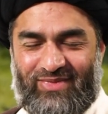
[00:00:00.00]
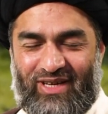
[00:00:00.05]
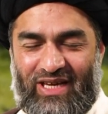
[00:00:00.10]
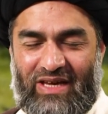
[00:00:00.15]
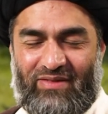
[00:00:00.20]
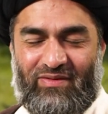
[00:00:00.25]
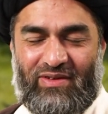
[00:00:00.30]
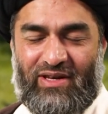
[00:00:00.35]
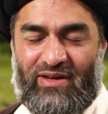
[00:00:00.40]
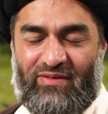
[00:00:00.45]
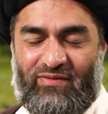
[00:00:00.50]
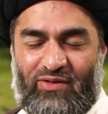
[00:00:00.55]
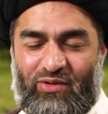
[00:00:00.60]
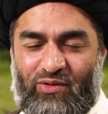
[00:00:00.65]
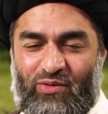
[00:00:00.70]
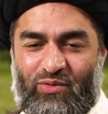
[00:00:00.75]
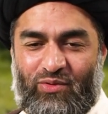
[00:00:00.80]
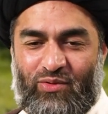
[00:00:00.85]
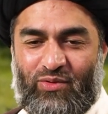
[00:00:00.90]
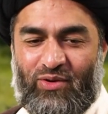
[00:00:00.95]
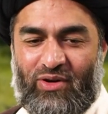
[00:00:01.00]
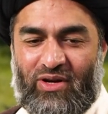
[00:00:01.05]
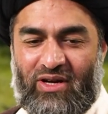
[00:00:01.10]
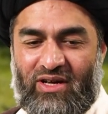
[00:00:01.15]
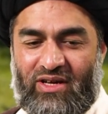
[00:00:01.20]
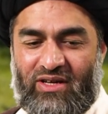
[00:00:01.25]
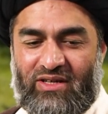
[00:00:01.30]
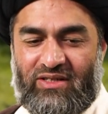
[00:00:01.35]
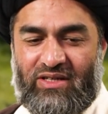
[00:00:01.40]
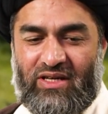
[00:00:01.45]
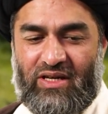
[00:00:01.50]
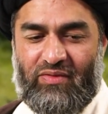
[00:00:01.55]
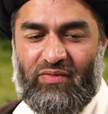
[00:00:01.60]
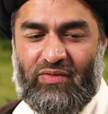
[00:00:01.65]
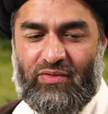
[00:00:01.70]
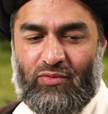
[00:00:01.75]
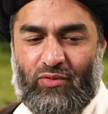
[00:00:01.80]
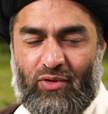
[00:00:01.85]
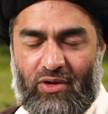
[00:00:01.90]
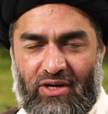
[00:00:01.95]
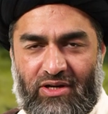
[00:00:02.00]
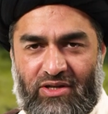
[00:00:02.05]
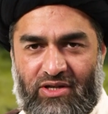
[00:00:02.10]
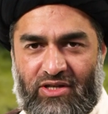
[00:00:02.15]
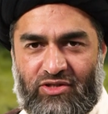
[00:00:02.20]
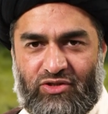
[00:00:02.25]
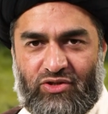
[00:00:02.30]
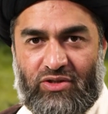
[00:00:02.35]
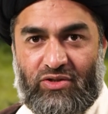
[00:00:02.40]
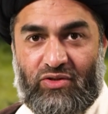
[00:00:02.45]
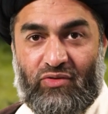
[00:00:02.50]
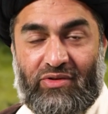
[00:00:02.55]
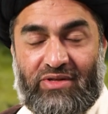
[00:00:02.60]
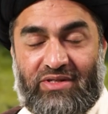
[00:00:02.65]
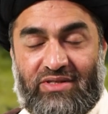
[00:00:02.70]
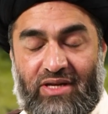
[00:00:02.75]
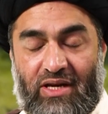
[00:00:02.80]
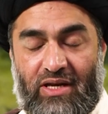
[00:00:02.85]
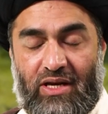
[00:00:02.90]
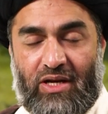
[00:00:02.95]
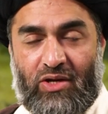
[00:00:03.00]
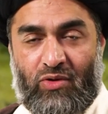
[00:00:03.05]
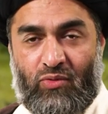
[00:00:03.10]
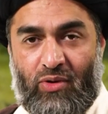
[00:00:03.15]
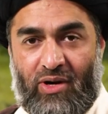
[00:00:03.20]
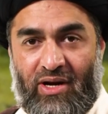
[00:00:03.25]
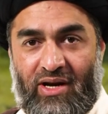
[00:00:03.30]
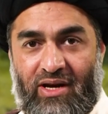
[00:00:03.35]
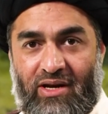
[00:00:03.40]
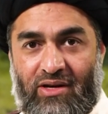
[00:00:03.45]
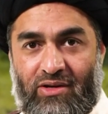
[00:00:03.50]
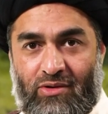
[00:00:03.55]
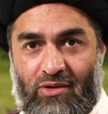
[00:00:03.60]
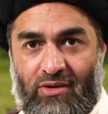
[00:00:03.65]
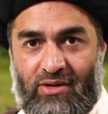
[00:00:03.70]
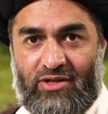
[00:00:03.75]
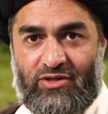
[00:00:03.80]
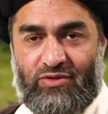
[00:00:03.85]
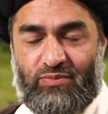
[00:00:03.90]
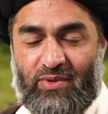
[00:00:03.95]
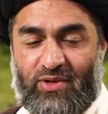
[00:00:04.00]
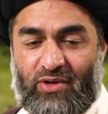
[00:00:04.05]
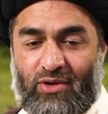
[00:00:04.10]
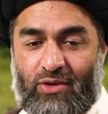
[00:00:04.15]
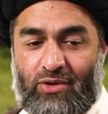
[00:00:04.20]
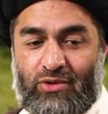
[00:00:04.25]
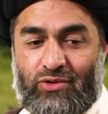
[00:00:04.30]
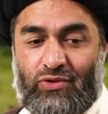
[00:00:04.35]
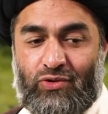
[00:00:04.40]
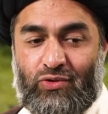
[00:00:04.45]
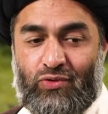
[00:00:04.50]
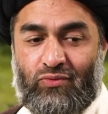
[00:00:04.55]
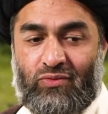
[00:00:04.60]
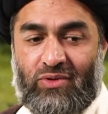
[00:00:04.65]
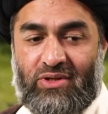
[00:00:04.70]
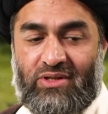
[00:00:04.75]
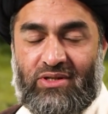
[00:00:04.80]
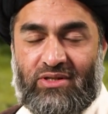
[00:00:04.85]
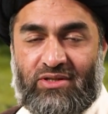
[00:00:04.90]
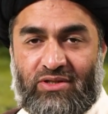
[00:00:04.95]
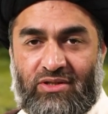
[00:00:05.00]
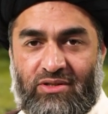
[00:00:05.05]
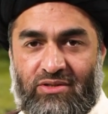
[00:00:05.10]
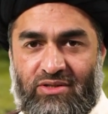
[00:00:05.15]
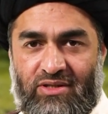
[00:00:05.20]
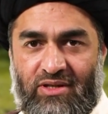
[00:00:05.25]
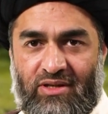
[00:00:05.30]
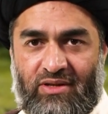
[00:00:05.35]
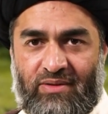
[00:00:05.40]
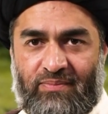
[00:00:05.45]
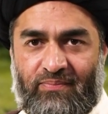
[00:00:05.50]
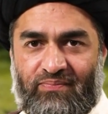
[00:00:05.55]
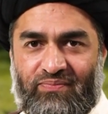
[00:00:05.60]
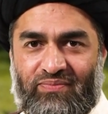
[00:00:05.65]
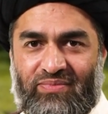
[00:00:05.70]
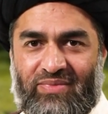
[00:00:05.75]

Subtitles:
Even if you did it with wrong intentions, you will still acquire knowledge because you were discussing